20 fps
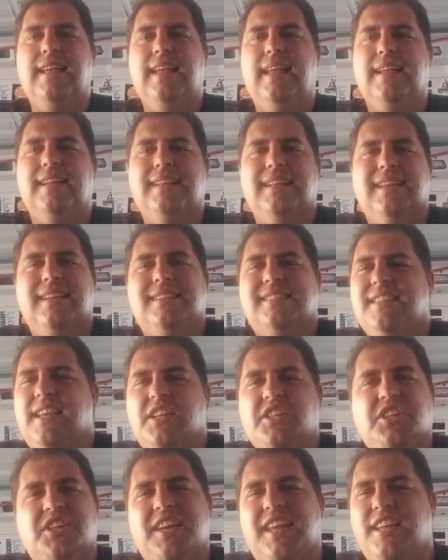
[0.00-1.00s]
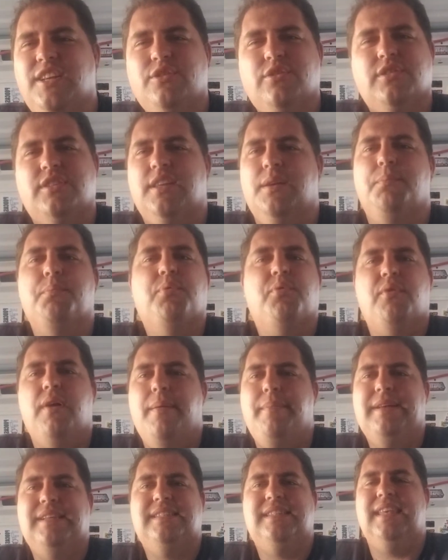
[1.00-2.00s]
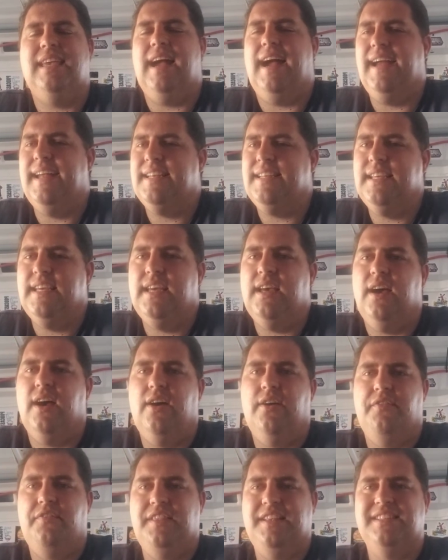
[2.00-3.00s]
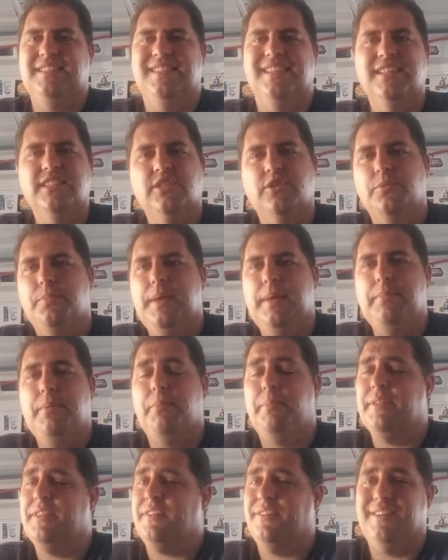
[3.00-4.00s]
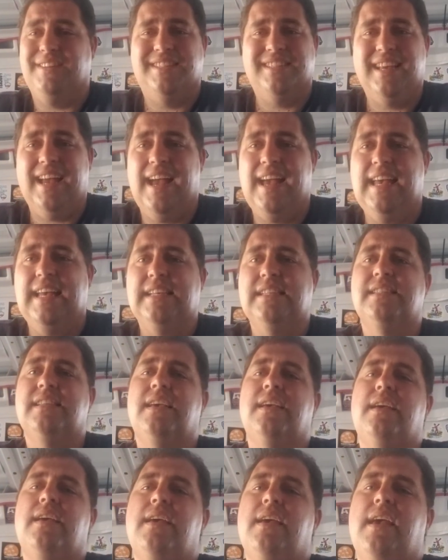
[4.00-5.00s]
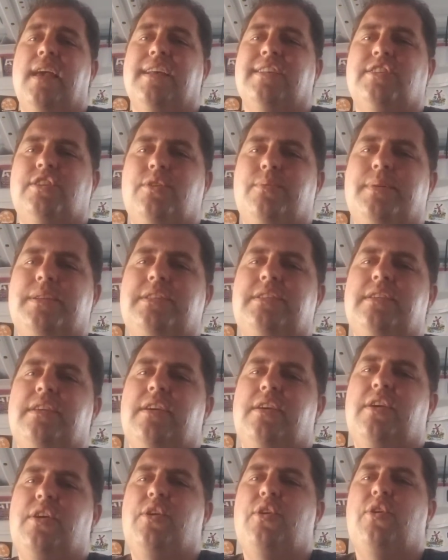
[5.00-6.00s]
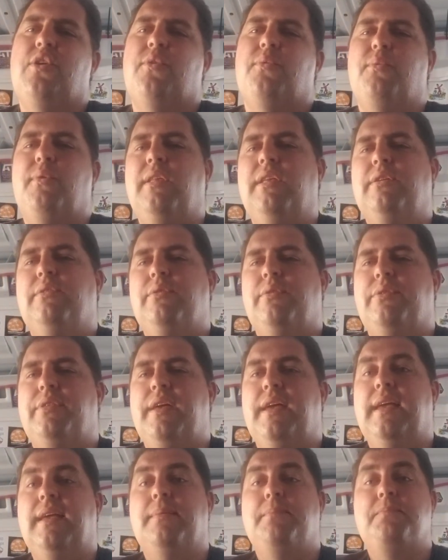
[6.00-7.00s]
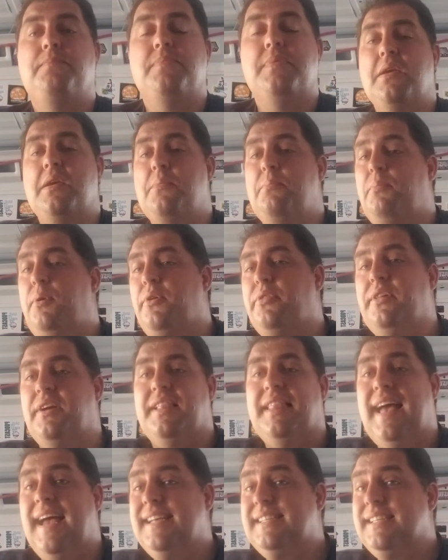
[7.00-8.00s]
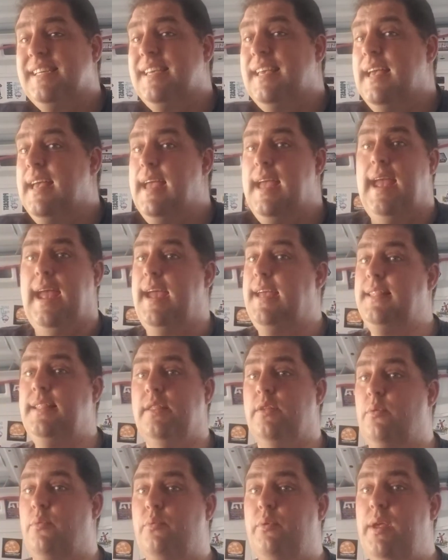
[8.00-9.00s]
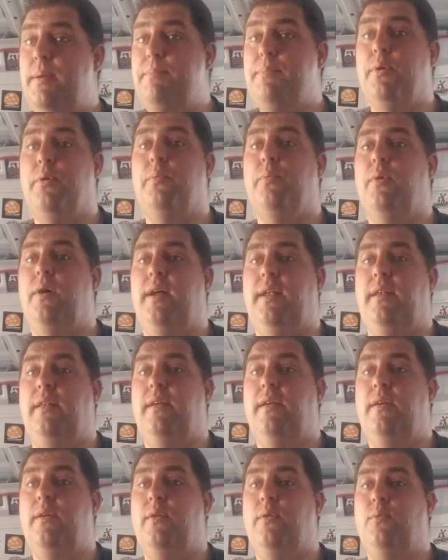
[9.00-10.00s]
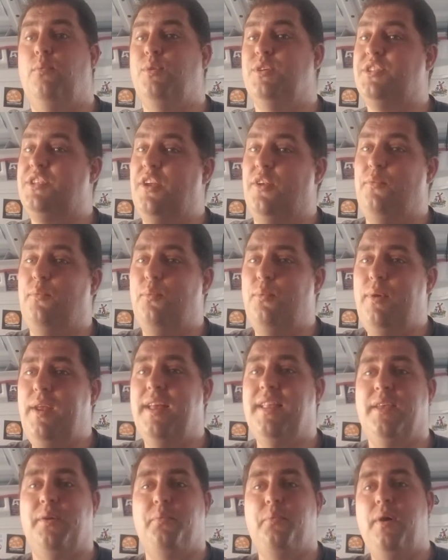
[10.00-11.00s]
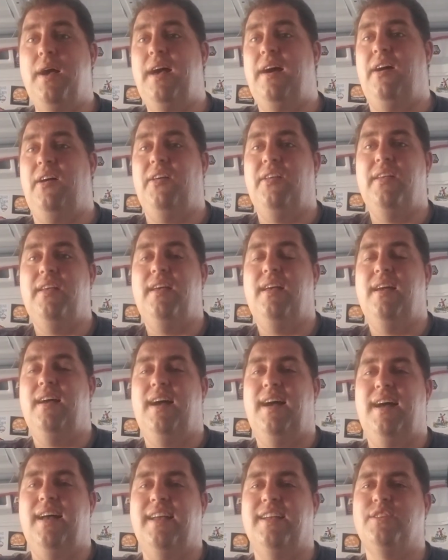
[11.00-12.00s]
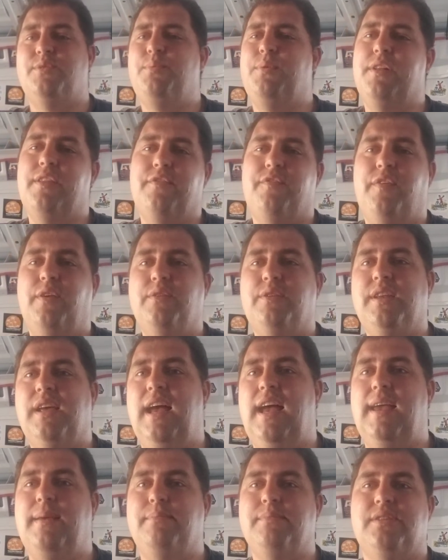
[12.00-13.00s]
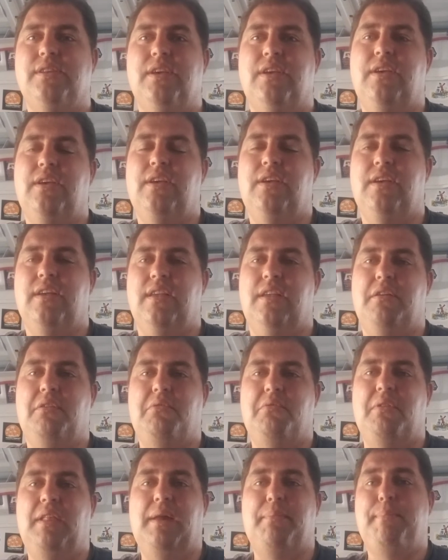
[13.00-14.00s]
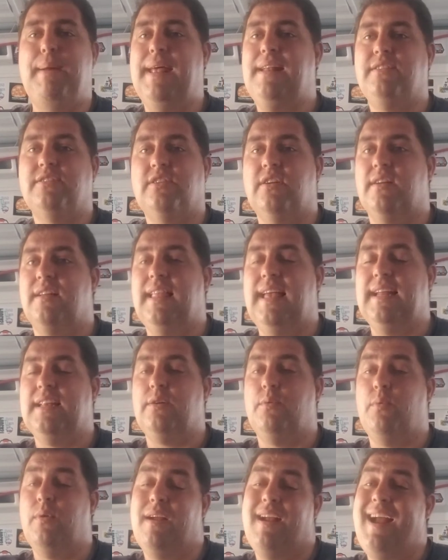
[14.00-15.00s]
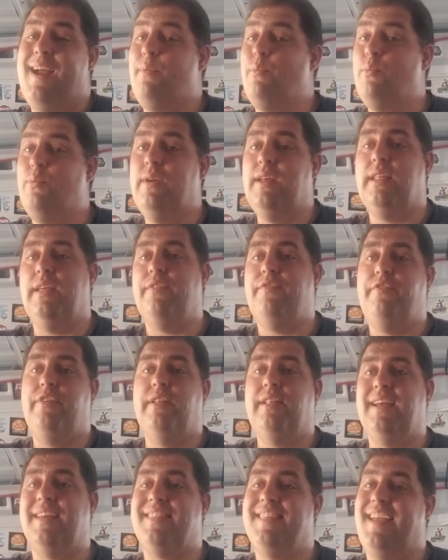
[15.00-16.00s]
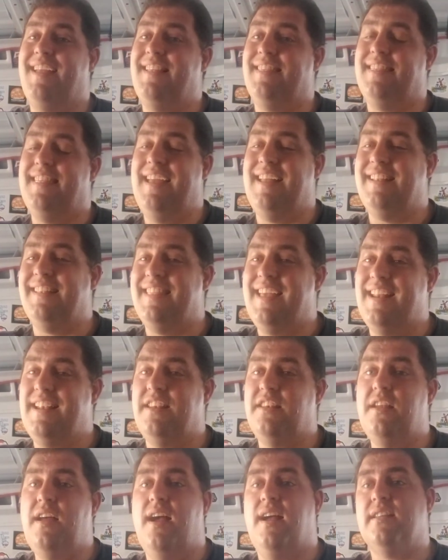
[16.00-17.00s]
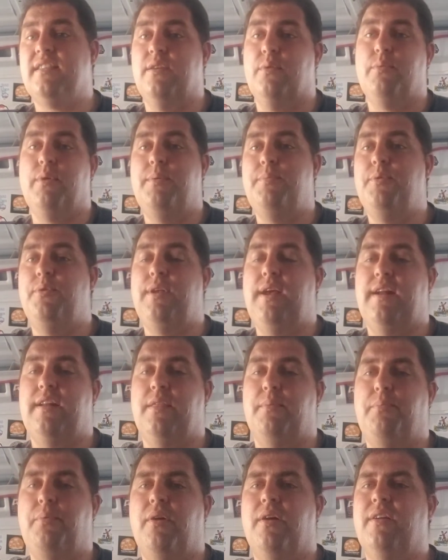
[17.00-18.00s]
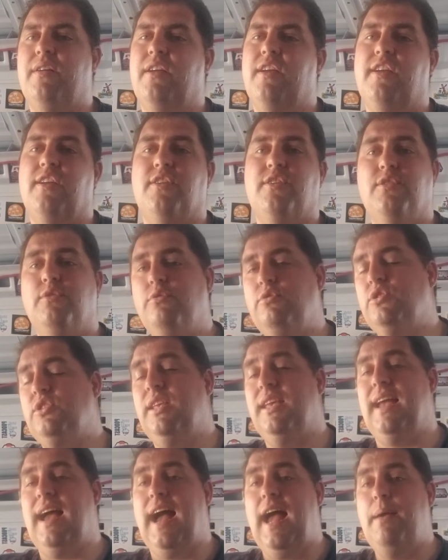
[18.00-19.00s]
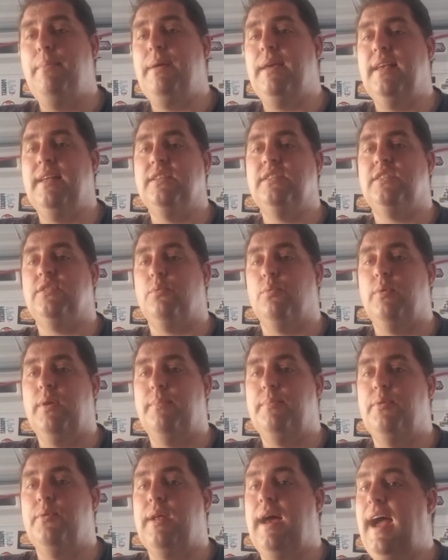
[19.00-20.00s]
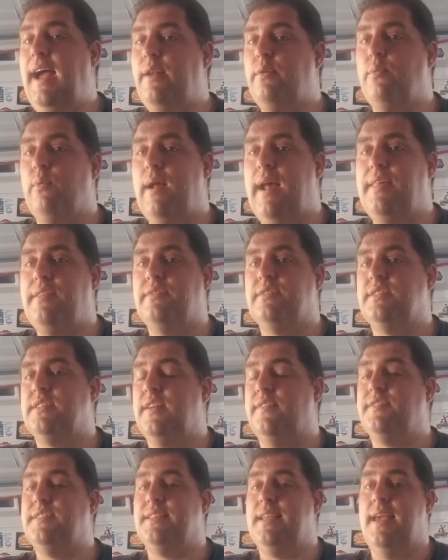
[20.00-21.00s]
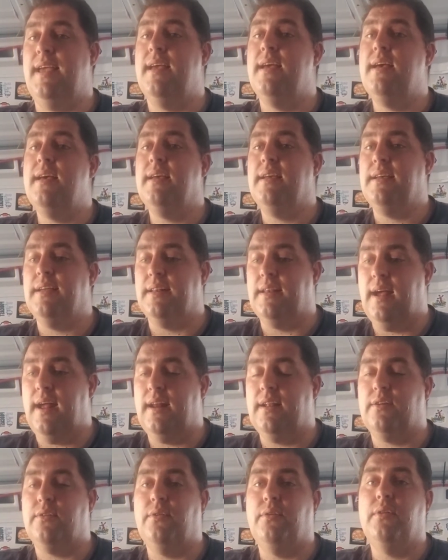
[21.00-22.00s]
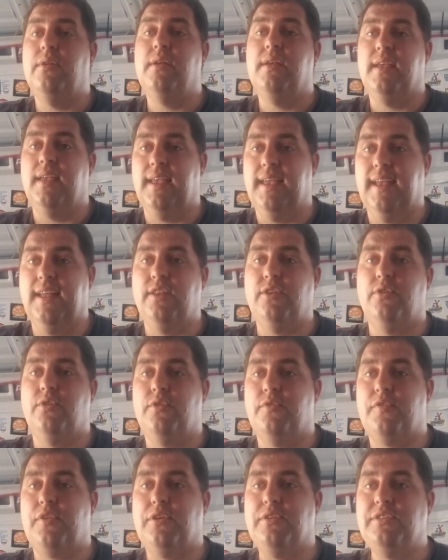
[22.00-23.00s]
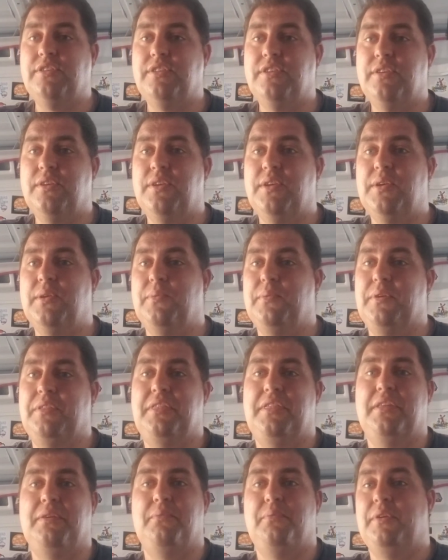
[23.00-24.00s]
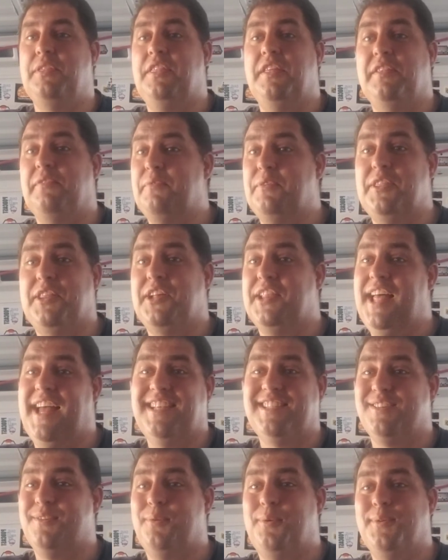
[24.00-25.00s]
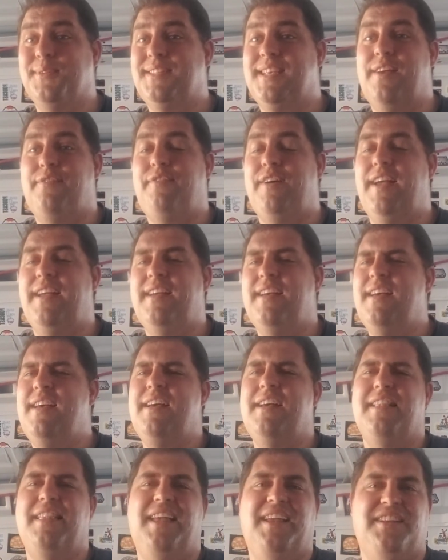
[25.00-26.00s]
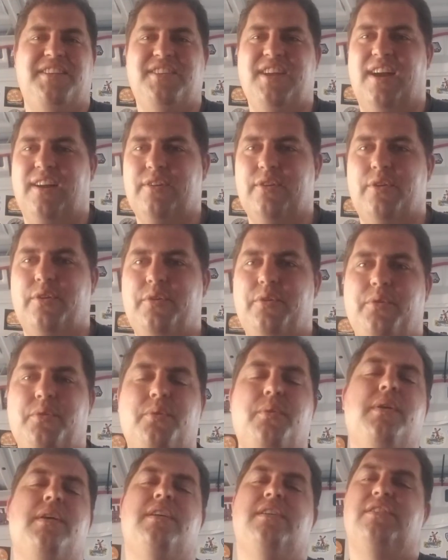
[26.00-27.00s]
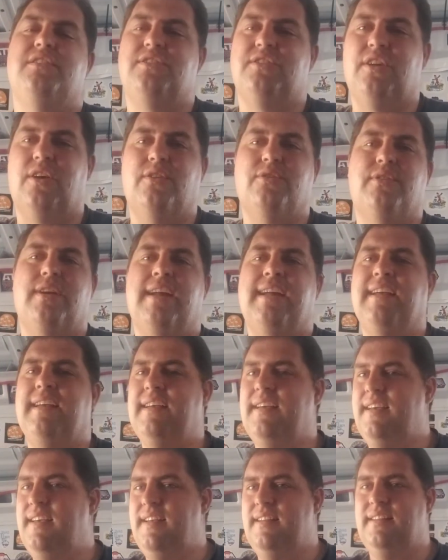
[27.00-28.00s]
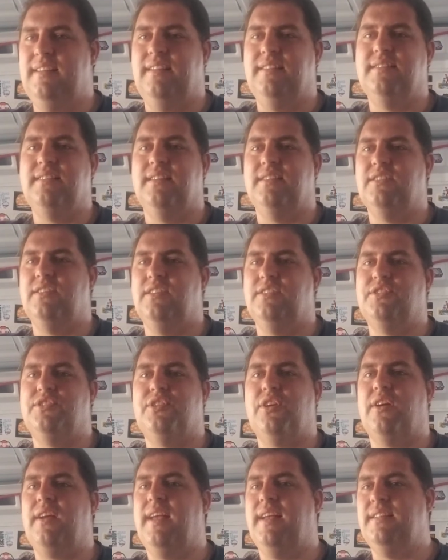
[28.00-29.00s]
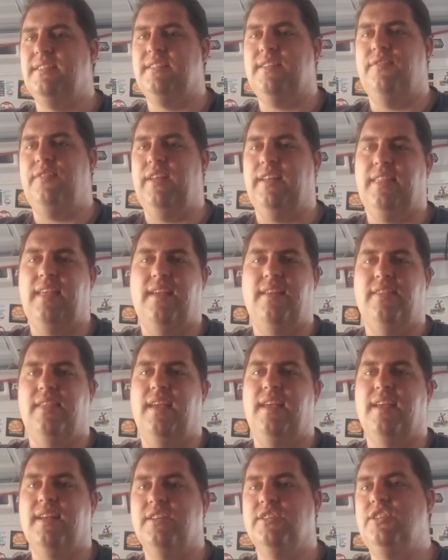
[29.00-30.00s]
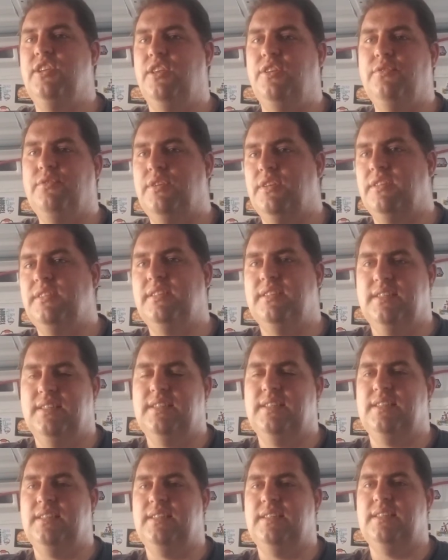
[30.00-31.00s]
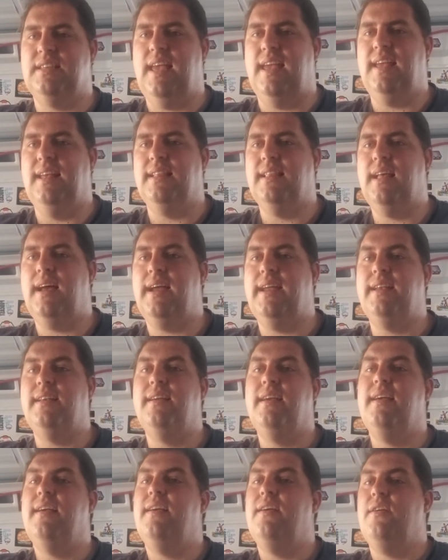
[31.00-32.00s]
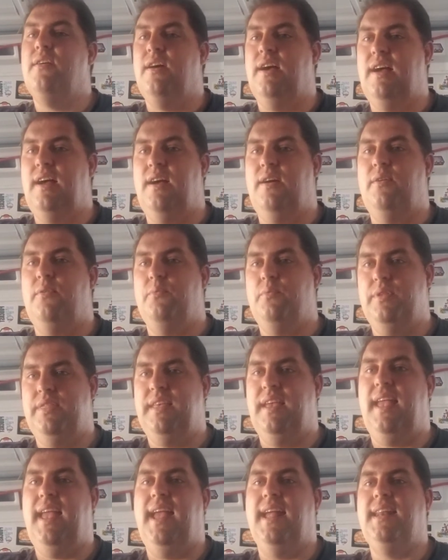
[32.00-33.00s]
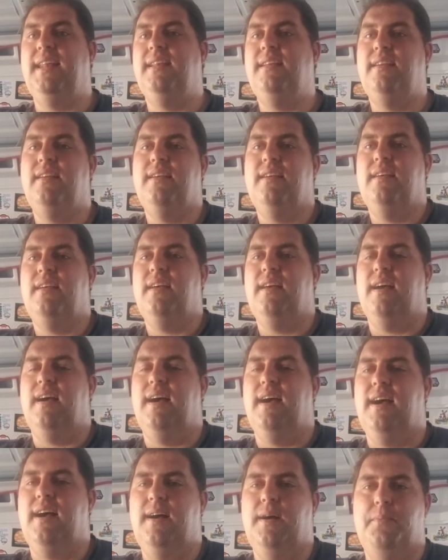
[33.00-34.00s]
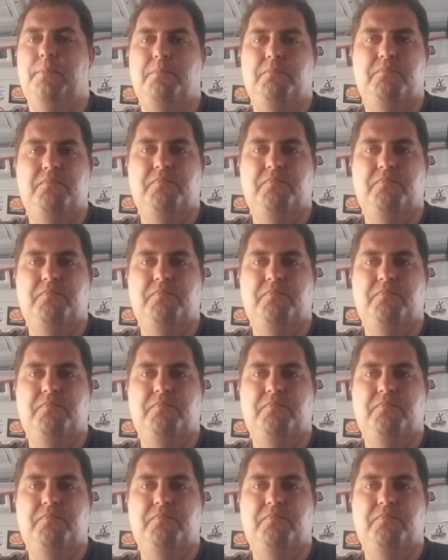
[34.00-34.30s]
it, it's such an interesting premise. The idea of these lizard people, but they're disguised as humans. Really cool thing. Both the classic and then the reboot one was done really well. Uh, it's one of the few times, you know, like Battlestar Galactic, where I really feel like they, they, they knocked the reboot out of the park. Usually I'm against a reboot. I'd rather stuff stay canonical in universe with with with the classic old sci-fi like Doctor Who, Star Trek, and, and, Stargate and stuff like they they continue to stay in line uh, with the canon, um,